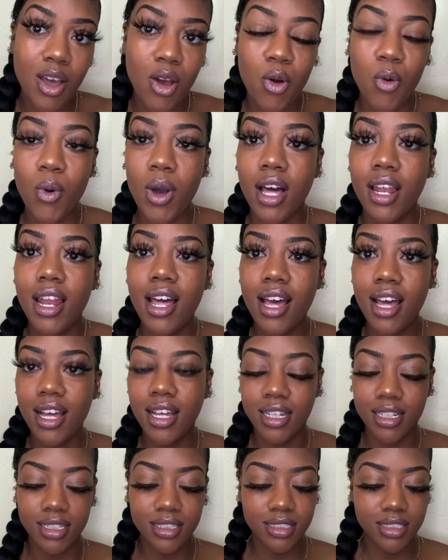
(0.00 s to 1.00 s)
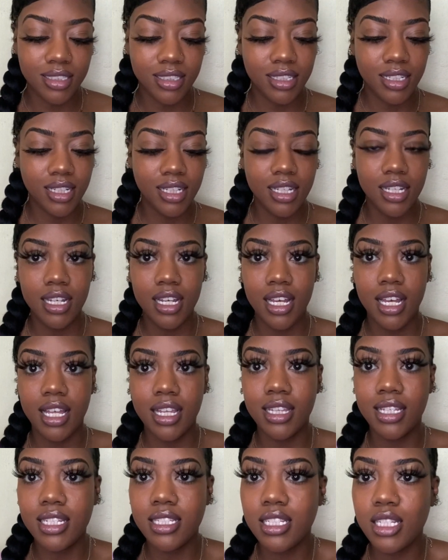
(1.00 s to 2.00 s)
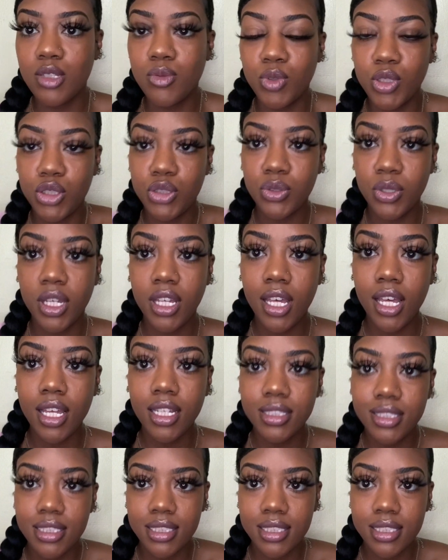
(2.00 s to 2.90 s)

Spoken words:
Voila! And this is what you get.